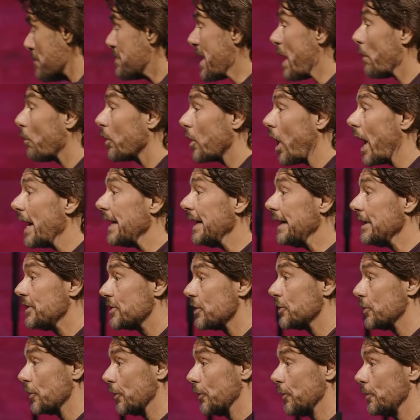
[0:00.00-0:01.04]
about what I
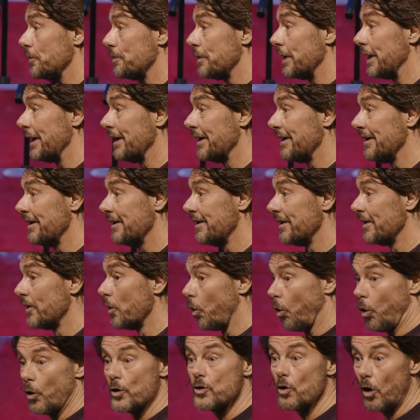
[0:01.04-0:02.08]
need to do
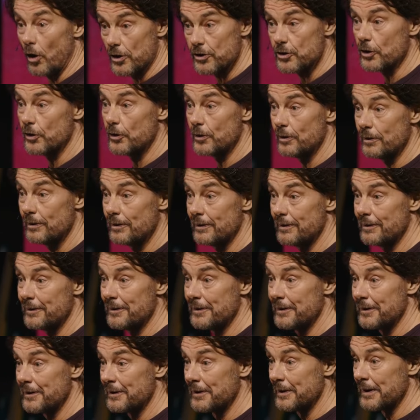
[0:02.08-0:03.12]
or not do,
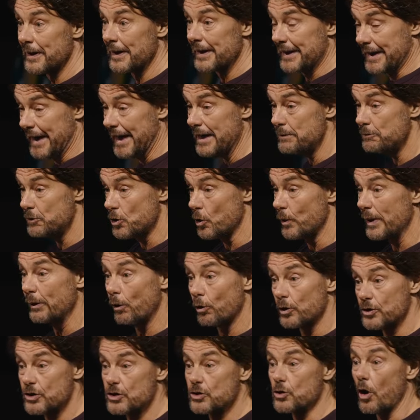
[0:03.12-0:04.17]
keep
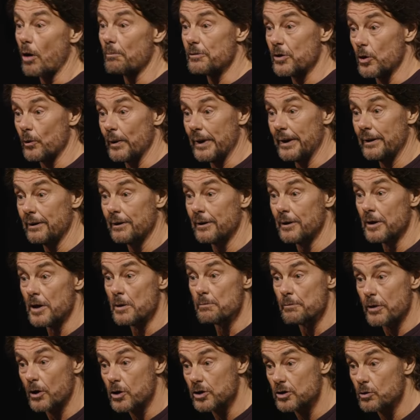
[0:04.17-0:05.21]
doing or stop doing
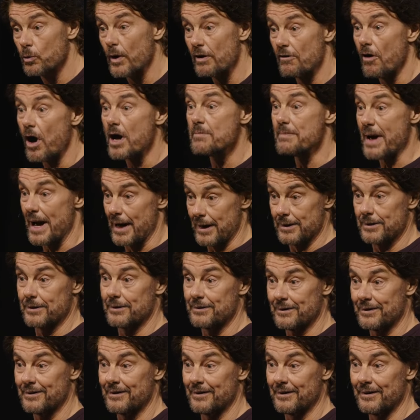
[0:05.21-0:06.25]
because of where I'm at.
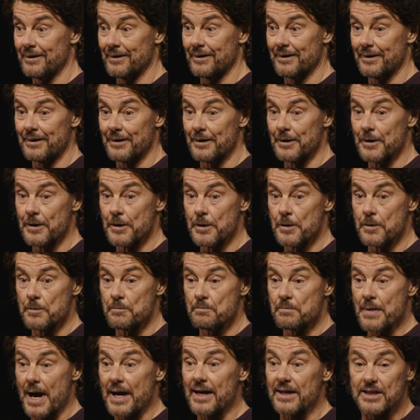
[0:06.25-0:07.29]

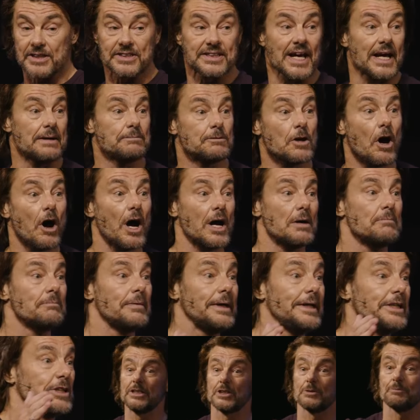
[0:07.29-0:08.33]
And at the same
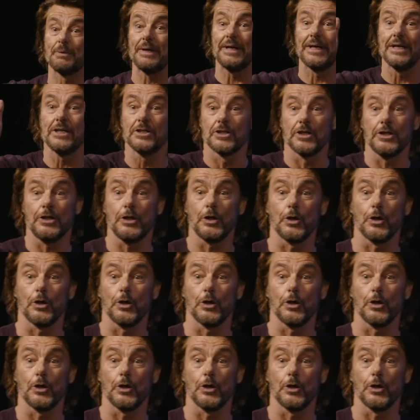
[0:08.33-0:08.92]
time, he's speaking to